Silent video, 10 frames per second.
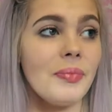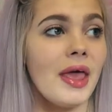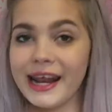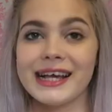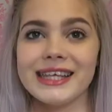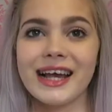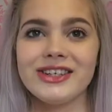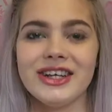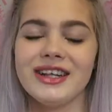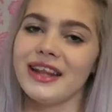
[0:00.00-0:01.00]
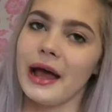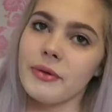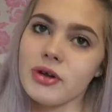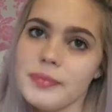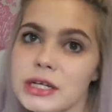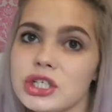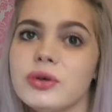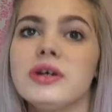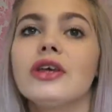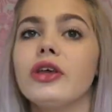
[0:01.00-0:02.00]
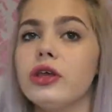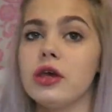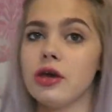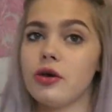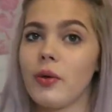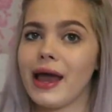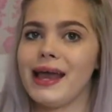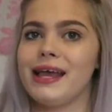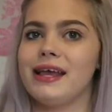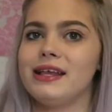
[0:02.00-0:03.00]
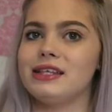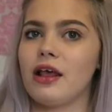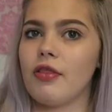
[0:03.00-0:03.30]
The next section that I'm going to be showing you is...